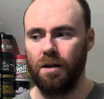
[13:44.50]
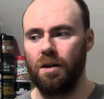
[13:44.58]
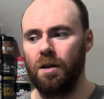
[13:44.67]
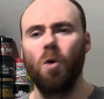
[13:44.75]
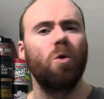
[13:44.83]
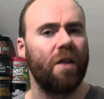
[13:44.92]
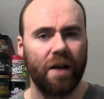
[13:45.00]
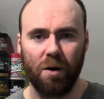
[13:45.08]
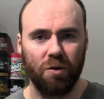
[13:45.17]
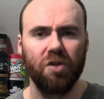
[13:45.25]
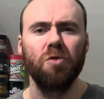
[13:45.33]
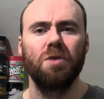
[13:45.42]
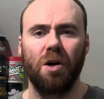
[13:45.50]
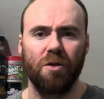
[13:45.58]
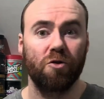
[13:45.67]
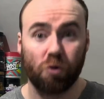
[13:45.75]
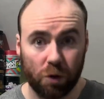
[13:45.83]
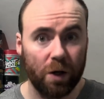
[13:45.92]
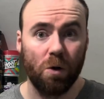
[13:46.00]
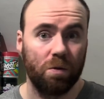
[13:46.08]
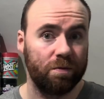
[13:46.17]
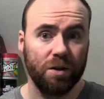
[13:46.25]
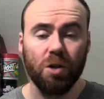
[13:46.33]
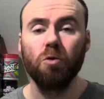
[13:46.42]
All of those, you know the drill,
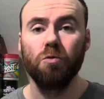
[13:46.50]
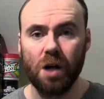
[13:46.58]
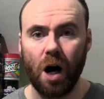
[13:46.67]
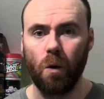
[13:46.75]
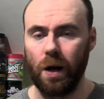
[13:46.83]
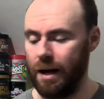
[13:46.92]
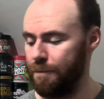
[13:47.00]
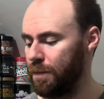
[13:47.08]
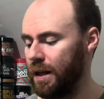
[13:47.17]
you know it